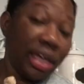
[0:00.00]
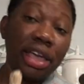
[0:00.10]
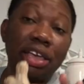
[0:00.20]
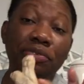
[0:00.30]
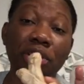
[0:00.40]

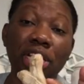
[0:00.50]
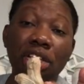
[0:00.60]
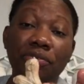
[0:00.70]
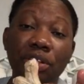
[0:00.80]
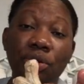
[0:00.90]
If you
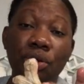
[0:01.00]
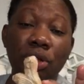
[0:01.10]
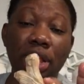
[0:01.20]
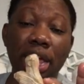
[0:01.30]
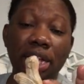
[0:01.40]
leave it
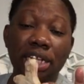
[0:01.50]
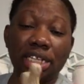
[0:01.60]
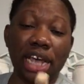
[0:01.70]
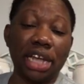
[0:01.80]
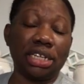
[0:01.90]
whole like this, guys,